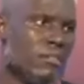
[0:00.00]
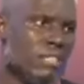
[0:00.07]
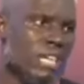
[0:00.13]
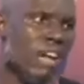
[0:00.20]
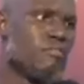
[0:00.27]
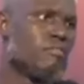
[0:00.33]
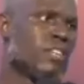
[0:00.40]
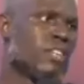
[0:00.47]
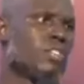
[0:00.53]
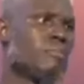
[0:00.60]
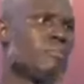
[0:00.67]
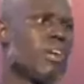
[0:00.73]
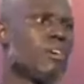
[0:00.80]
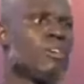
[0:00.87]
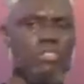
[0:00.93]
Say, I've
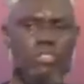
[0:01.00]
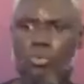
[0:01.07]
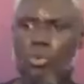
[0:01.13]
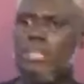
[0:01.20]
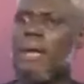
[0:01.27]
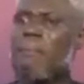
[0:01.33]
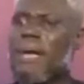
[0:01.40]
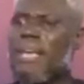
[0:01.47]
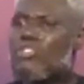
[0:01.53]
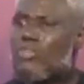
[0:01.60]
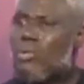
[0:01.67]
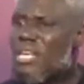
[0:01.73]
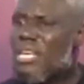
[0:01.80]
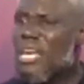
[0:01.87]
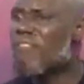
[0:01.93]
finished my course. What am I
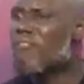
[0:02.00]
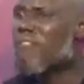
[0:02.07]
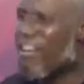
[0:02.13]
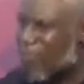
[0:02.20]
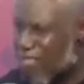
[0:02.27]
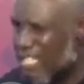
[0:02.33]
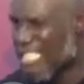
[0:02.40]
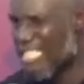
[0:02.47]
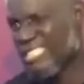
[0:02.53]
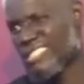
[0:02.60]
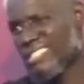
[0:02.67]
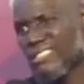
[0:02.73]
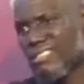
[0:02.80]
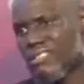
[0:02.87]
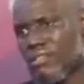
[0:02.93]
doing here if I've
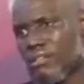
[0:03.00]
finished?